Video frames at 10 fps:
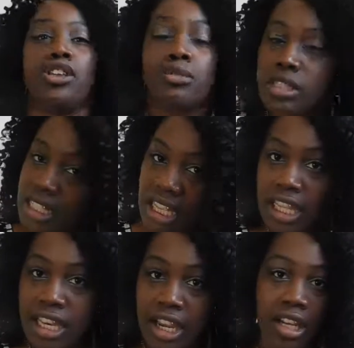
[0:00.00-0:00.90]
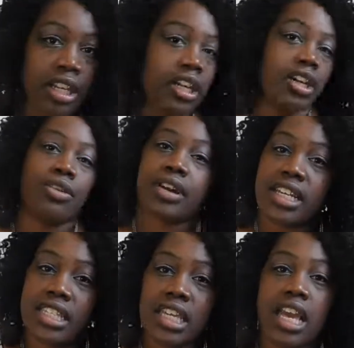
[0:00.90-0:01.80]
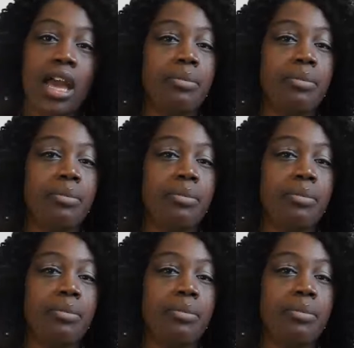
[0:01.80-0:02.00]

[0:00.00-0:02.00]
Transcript: you sitting there looking crazy